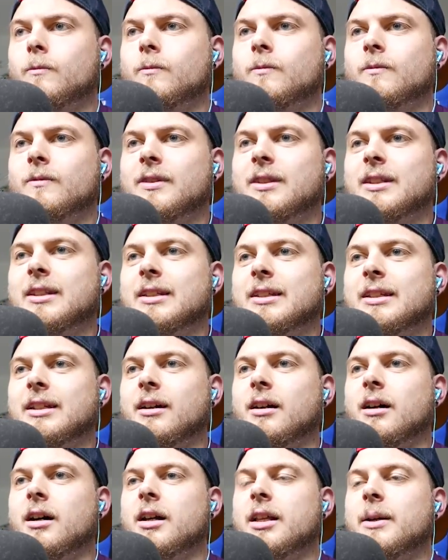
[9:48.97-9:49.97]
No.
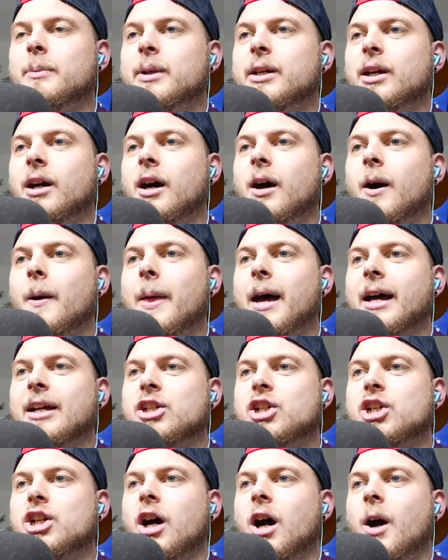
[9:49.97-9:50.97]
Oh, there we oh, go.
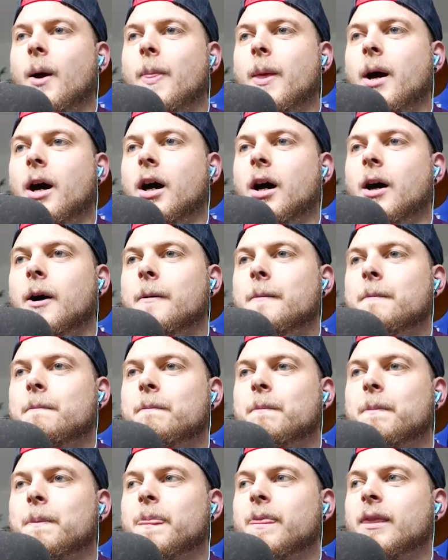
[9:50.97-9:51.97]
That shot going. though.
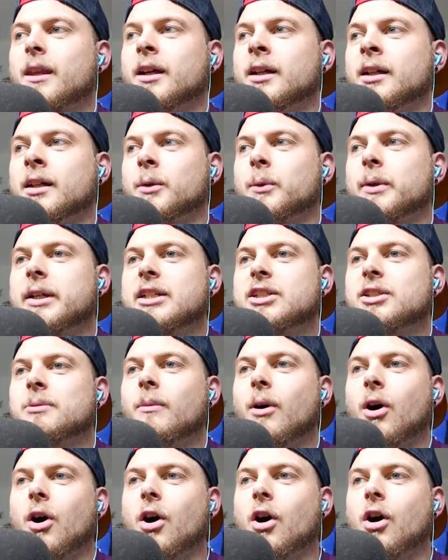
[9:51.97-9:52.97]
We need some
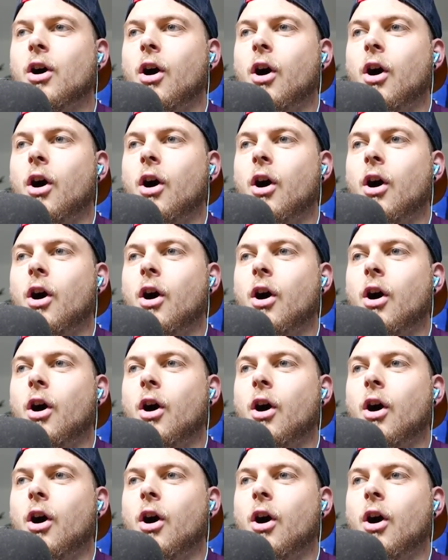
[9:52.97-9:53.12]
more.